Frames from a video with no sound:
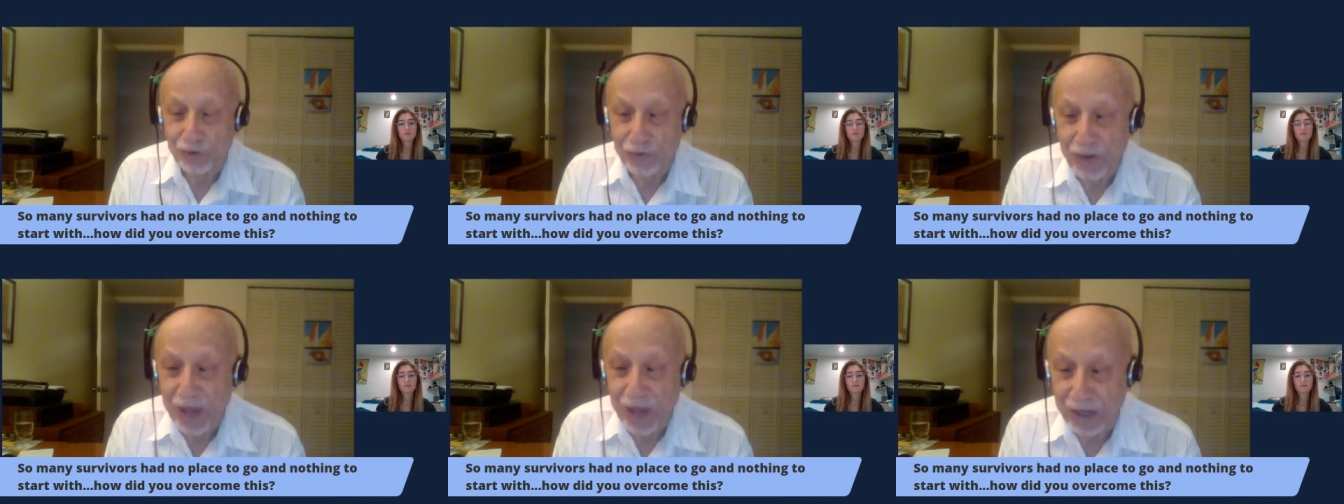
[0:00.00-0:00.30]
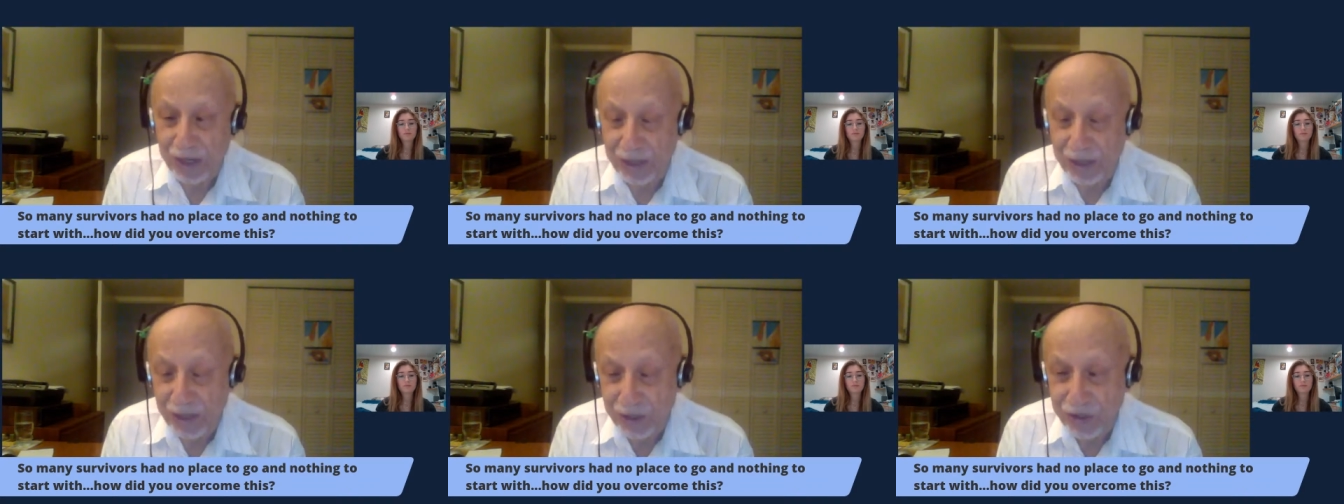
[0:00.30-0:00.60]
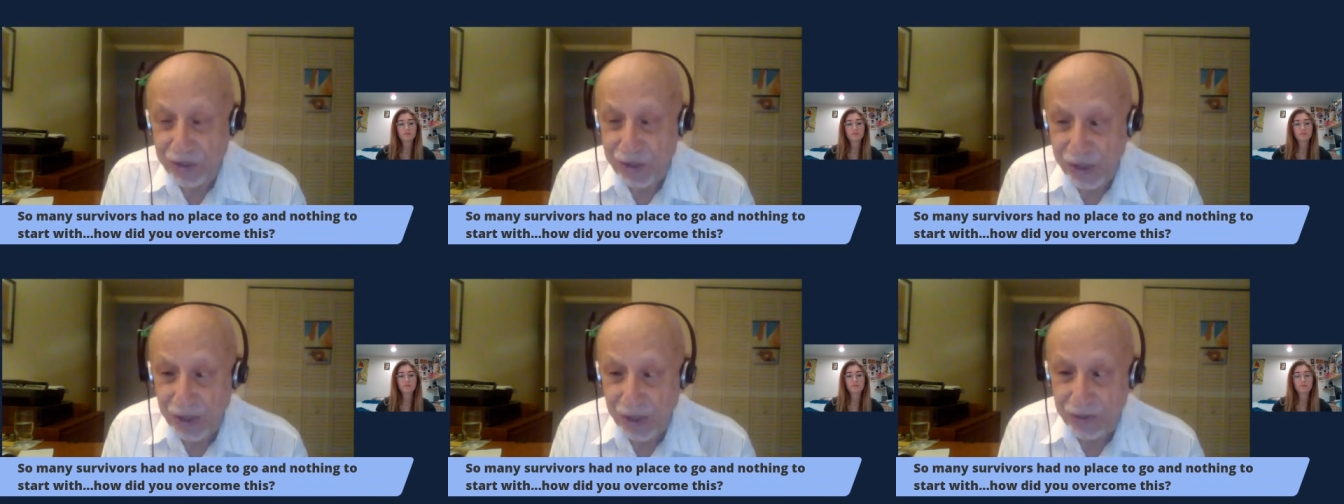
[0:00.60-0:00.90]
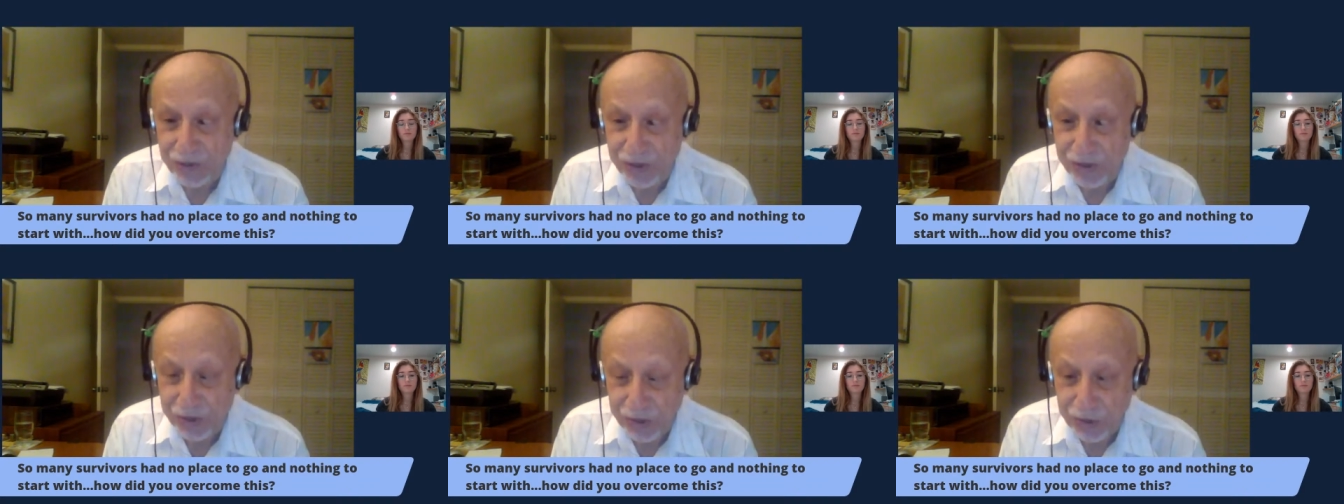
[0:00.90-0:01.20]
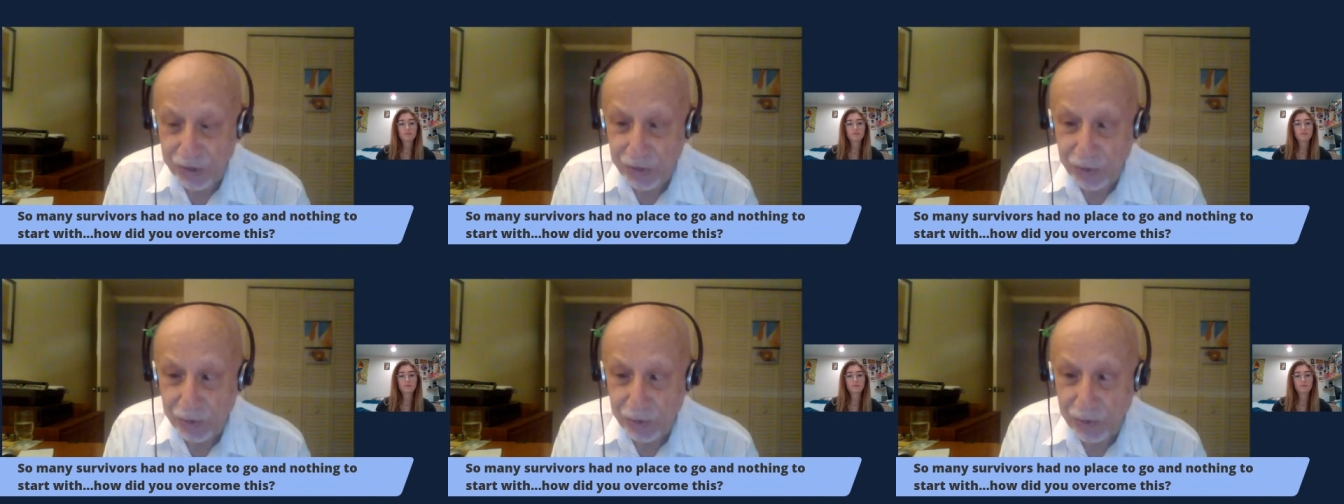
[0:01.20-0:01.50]
we had a chance
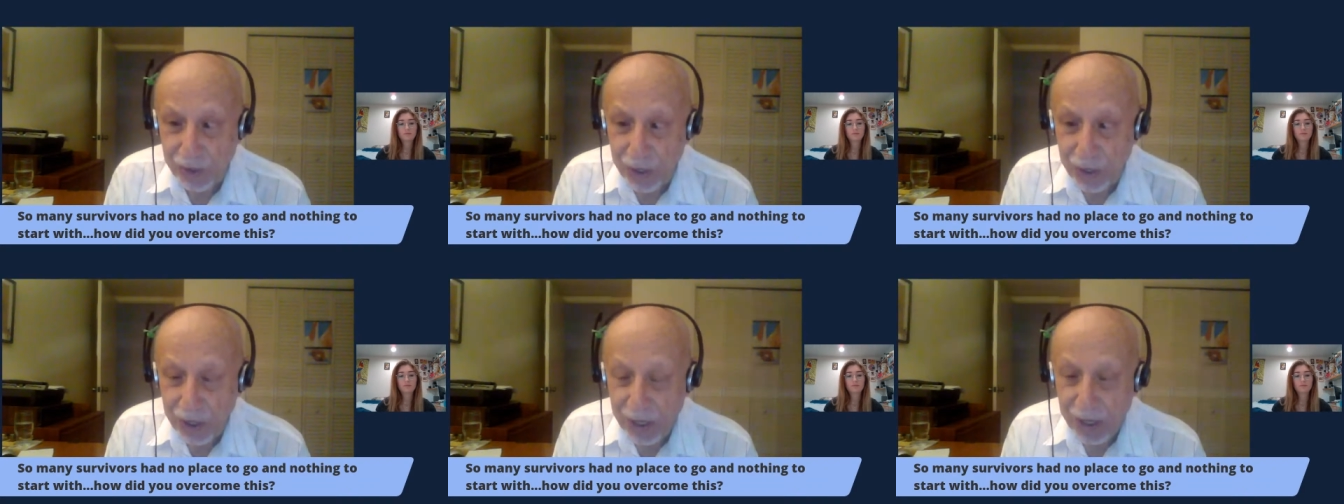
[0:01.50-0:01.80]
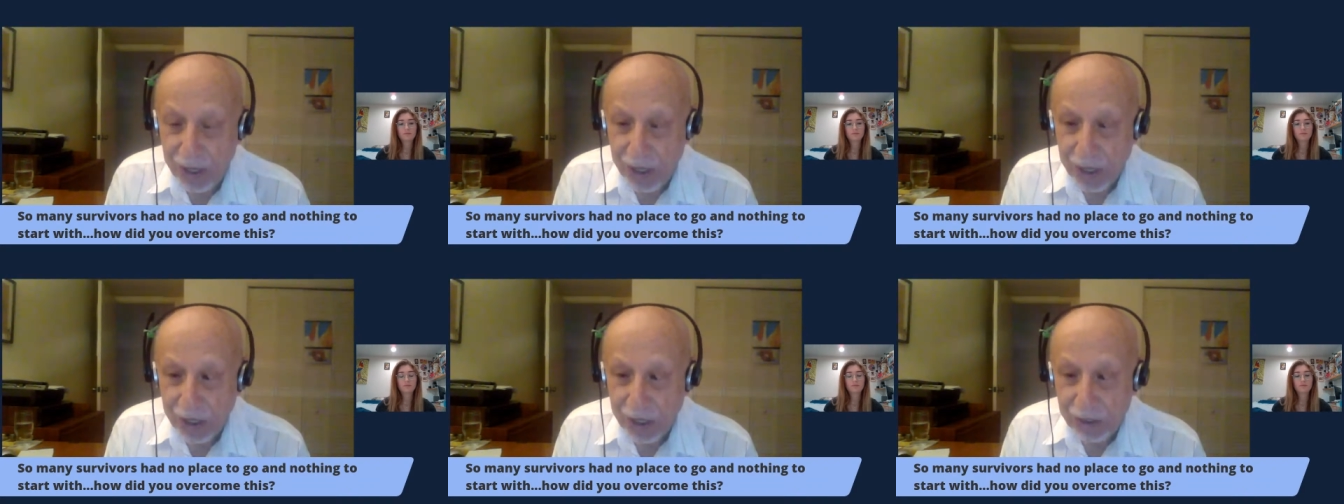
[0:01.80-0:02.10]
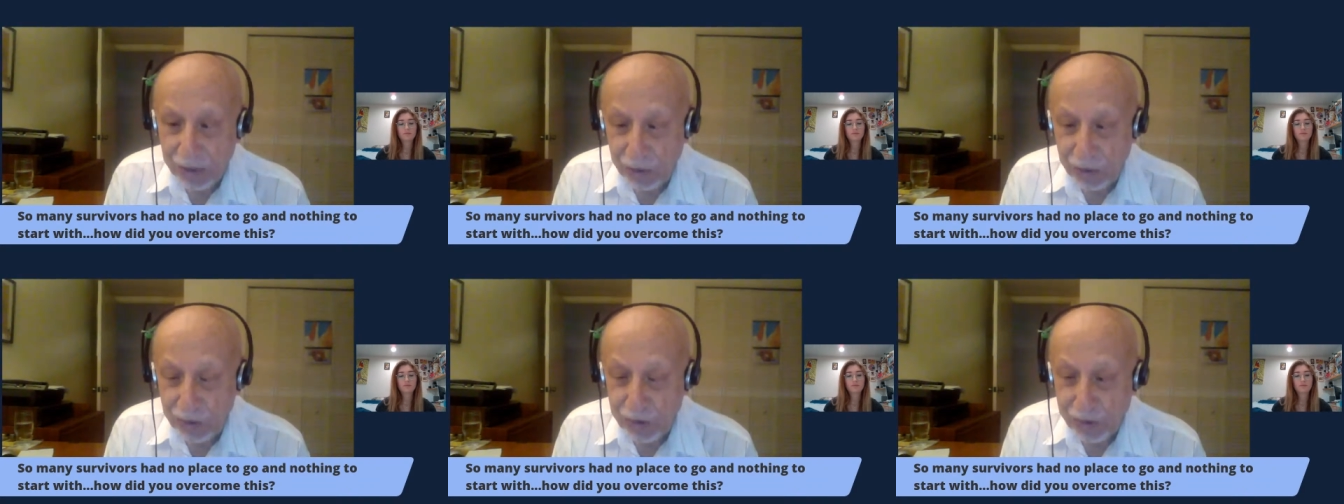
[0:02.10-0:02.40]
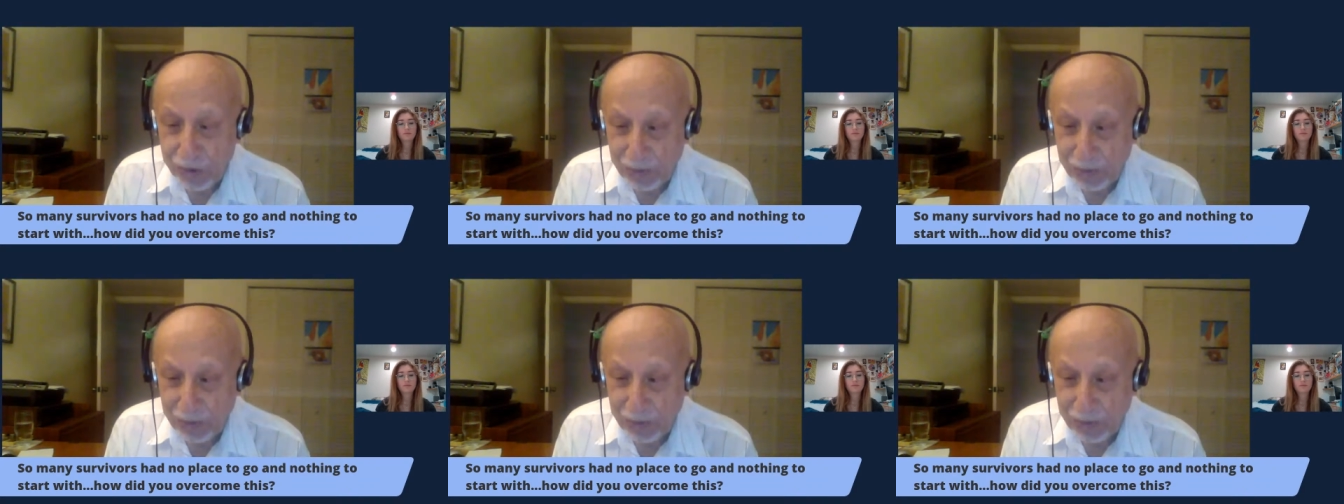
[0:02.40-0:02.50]
too. Those